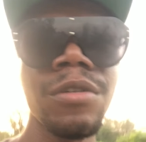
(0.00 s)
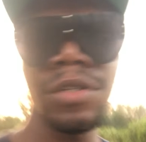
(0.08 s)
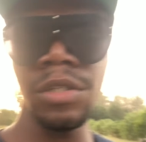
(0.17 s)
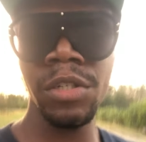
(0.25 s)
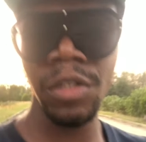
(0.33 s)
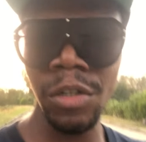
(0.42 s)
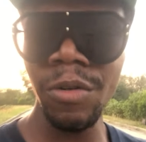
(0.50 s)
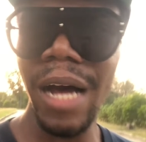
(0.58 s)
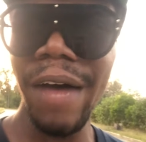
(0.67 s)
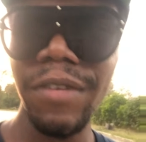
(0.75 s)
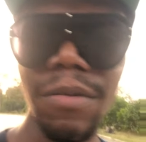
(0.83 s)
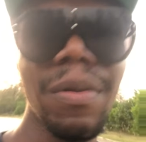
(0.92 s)
You still
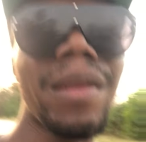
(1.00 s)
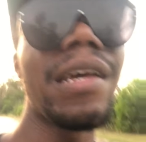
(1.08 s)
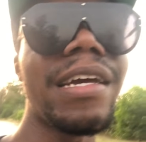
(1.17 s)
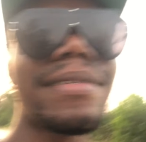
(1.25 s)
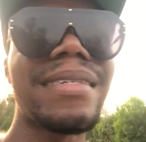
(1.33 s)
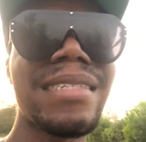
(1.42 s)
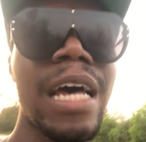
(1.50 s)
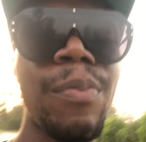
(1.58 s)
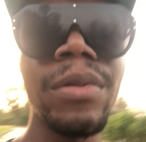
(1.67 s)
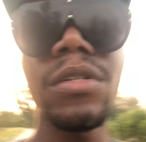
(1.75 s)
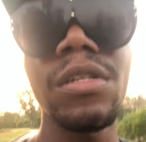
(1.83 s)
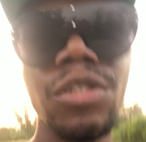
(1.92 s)
have the ability to tap
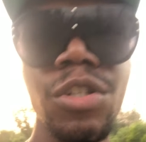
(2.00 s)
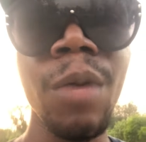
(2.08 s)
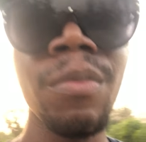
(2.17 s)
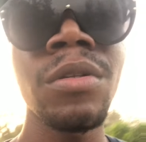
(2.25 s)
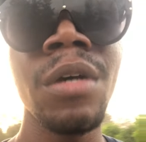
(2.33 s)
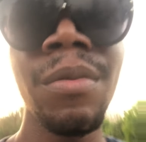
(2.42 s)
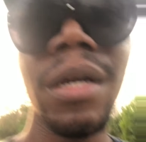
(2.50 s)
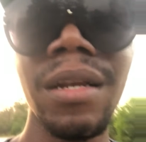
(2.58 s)
into the subatomic